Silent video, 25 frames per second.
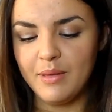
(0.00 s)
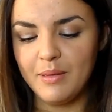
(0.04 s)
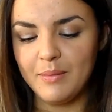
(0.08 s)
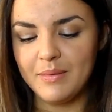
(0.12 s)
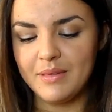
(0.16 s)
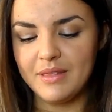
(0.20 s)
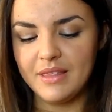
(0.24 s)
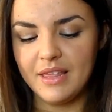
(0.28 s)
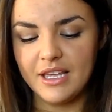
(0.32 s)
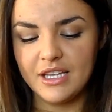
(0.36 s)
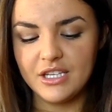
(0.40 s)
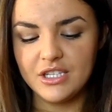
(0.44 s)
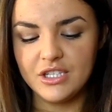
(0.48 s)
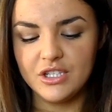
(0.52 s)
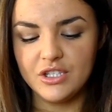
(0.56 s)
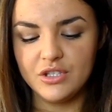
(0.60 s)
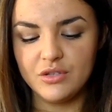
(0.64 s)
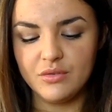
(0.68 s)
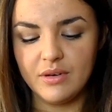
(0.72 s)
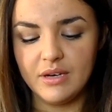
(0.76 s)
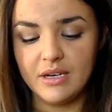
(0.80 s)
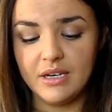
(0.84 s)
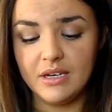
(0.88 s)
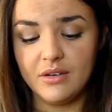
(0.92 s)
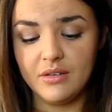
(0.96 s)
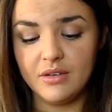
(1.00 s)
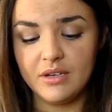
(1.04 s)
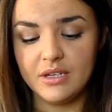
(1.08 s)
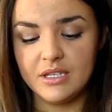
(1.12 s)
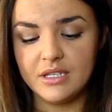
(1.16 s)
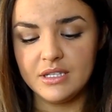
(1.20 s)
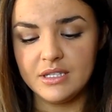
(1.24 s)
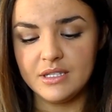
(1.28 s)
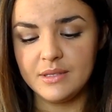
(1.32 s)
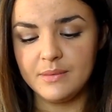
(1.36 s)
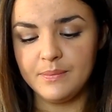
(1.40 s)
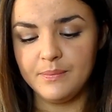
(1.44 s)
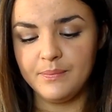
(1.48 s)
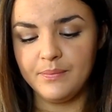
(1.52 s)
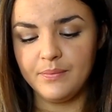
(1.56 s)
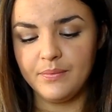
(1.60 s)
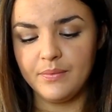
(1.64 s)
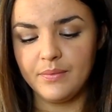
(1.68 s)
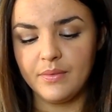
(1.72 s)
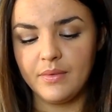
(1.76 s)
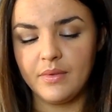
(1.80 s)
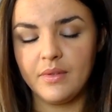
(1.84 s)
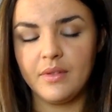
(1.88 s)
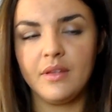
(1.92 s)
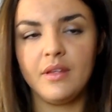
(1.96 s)
Pigmentation is really nice.
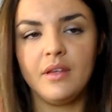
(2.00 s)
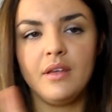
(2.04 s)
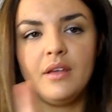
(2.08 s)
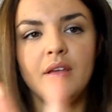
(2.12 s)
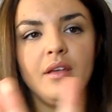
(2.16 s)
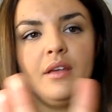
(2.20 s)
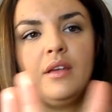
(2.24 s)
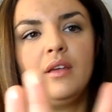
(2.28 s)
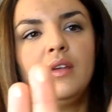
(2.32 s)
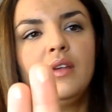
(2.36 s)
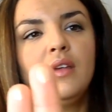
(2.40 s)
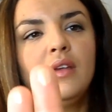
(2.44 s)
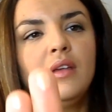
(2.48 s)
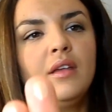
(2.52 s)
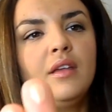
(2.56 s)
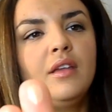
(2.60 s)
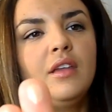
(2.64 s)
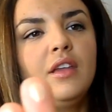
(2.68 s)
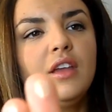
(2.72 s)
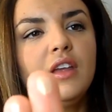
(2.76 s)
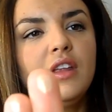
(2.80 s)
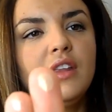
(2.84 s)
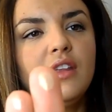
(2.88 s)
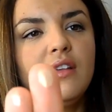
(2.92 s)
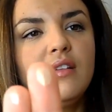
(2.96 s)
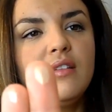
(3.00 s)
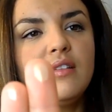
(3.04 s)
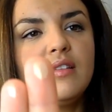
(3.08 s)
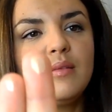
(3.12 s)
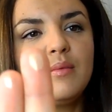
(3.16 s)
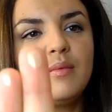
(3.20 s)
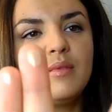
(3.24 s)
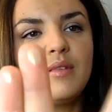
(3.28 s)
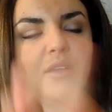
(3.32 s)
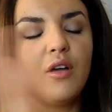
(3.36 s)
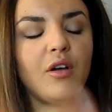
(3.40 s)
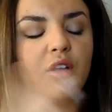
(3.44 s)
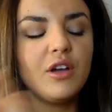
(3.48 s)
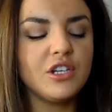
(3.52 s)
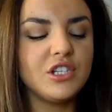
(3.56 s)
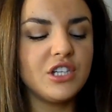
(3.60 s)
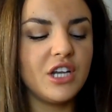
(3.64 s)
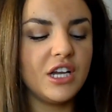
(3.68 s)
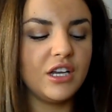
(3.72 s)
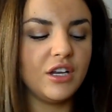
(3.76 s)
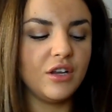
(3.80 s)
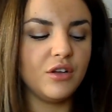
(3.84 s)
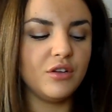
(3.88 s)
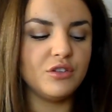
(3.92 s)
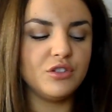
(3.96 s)
You can use them as
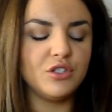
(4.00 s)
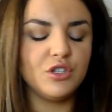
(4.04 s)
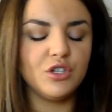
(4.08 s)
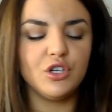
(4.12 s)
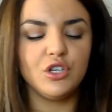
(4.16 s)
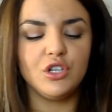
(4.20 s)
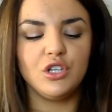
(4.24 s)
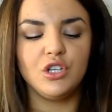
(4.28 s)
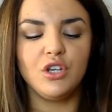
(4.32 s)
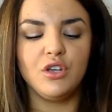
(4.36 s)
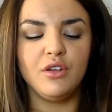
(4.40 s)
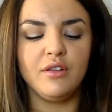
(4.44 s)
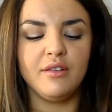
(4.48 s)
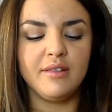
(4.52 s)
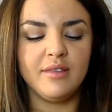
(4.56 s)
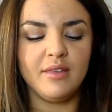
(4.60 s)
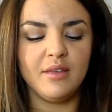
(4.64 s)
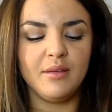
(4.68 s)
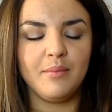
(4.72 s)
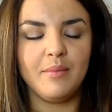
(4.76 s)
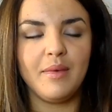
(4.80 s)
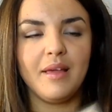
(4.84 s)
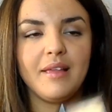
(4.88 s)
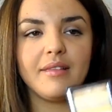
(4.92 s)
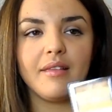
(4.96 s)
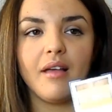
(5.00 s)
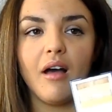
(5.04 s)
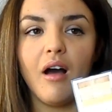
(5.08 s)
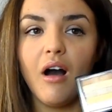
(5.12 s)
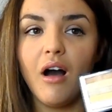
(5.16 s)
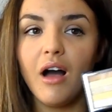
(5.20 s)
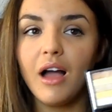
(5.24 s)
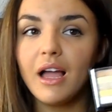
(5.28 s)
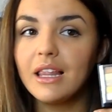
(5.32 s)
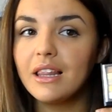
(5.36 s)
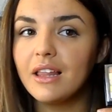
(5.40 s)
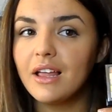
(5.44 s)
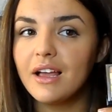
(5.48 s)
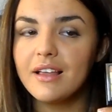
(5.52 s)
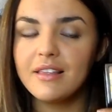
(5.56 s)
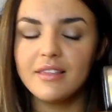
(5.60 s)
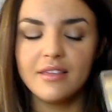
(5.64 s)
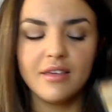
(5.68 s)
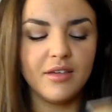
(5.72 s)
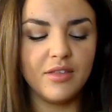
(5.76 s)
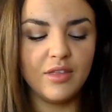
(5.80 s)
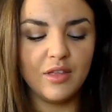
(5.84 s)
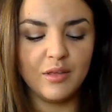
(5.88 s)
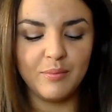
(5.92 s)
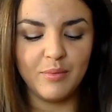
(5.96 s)
eyeshadows, you could use them as a
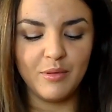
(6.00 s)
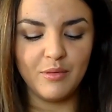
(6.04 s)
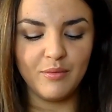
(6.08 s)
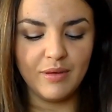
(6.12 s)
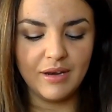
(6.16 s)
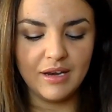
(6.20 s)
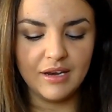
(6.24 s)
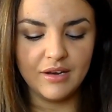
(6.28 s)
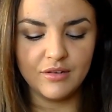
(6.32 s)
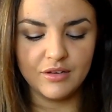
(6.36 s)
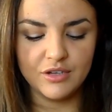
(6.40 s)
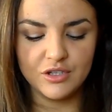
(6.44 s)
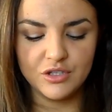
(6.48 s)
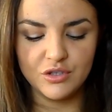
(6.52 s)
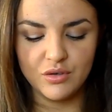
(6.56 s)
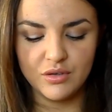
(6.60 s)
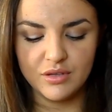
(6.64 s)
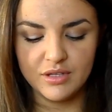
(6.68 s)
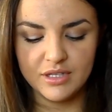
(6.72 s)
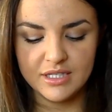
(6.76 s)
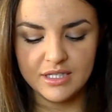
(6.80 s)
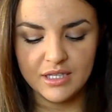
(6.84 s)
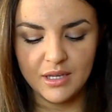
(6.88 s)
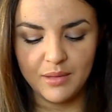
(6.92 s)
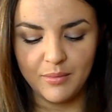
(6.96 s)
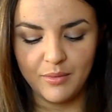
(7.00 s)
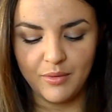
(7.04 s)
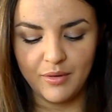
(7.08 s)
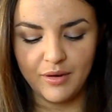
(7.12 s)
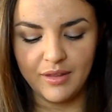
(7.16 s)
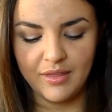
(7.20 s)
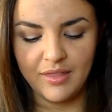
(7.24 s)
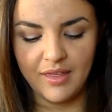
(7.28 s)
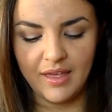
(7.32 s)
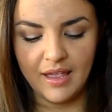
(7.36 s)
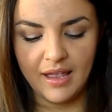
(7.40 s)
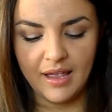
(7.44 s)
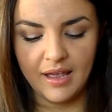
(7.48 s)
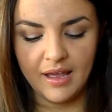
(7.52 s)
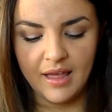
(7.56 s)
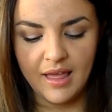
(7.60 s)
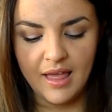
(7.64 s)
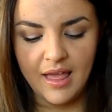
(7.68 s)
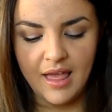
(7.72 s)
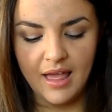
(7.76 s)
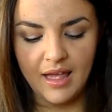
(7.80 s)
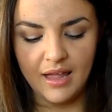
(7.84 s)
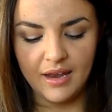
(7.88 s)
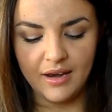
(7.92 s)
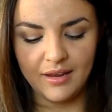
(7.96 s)
highlighter. They'd be really nice during the summer, I think.
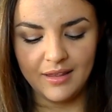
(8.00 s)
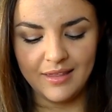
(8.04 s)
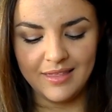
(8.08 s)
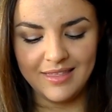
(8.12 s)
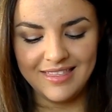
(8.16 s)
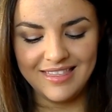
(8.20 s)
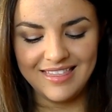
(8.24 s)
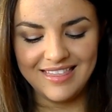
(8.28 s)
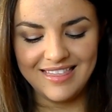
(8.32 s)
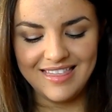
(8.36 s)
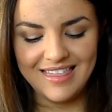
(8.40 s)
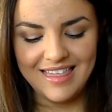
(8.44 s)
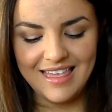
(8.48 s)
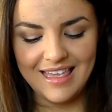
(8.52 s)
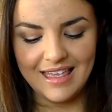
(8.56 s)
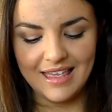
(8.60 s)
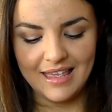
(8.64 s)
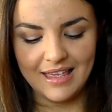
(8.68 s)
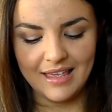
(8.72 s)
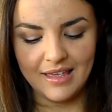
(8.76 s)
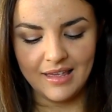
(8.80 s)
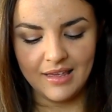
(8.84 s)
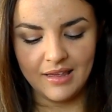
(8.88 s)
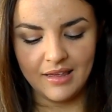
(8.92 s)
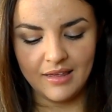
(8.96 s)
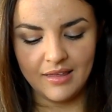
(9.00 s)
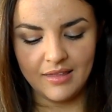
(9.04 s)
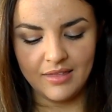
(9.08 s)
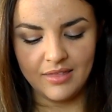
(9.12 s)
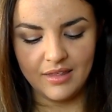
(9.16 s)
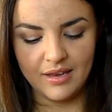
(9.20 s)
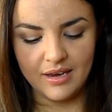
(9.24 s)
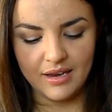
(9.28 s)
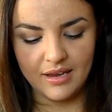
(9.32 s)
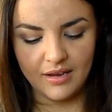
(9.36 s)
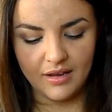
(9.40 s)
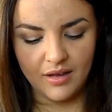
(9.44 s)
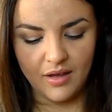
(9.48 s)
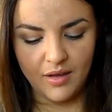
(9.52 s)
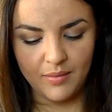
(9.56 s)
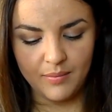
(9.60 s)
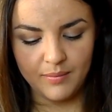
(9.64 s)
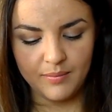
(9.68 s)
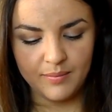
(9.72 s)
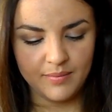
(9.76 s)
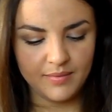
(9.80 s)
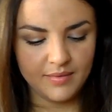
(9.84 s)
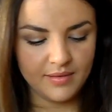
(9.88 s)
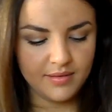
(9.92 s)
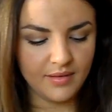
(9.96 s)
And I think that it
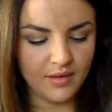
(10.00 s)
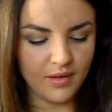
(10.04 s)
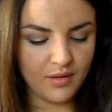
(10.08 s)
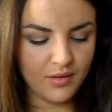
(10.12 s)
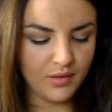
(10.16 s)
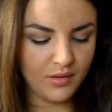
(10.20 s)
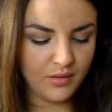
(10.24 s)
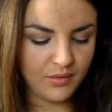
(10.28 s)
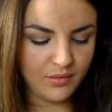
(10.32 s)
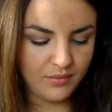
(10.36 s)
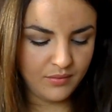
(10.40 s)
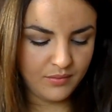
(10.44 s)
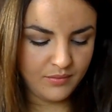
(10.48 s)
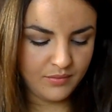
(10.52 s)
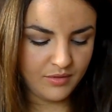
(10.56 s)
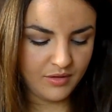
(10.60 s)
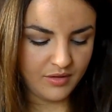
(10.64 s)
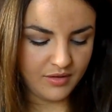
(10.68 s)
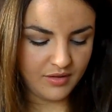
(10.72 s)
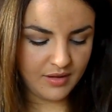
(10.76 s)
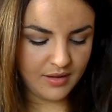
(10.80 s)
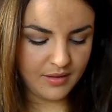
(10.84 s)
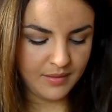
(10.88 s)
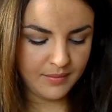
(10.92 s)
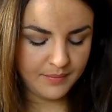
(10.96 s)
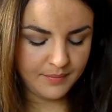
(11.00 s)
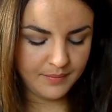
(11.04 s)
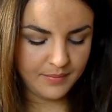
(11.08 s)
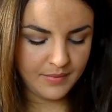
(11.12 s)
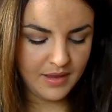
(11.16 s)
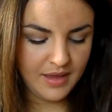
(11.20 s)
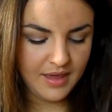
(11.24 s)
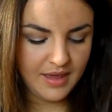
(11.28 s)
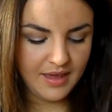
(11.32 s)
comes, I know, does it?